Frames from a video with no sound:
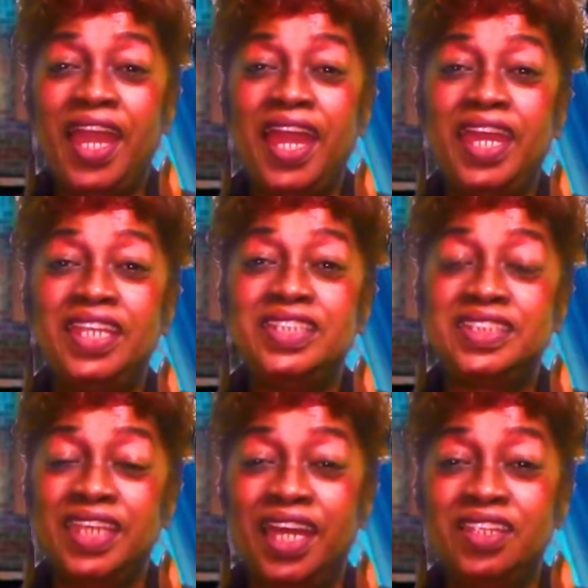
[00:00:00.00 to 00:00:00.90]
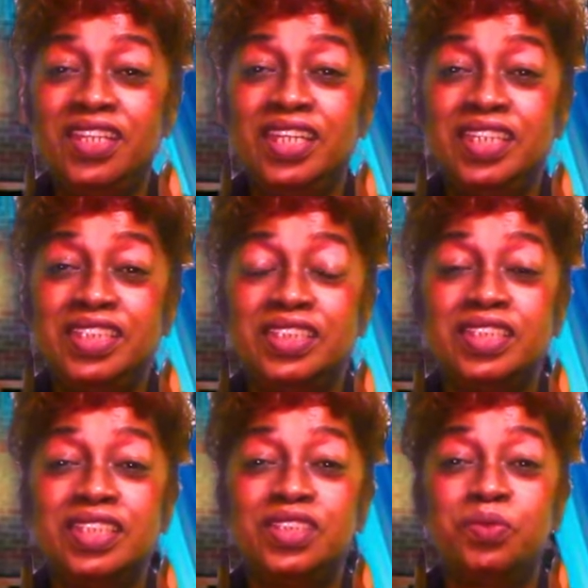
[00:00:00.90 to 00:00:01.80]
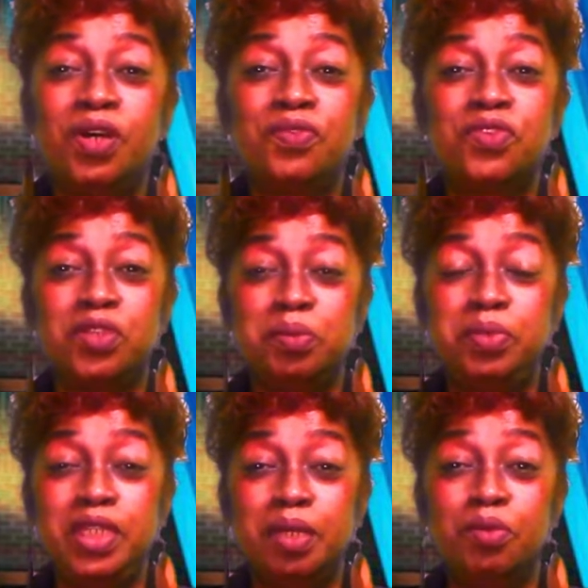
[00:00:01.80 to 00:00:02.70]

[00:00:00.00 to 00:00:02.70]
and Saturdays 12:30 p.m.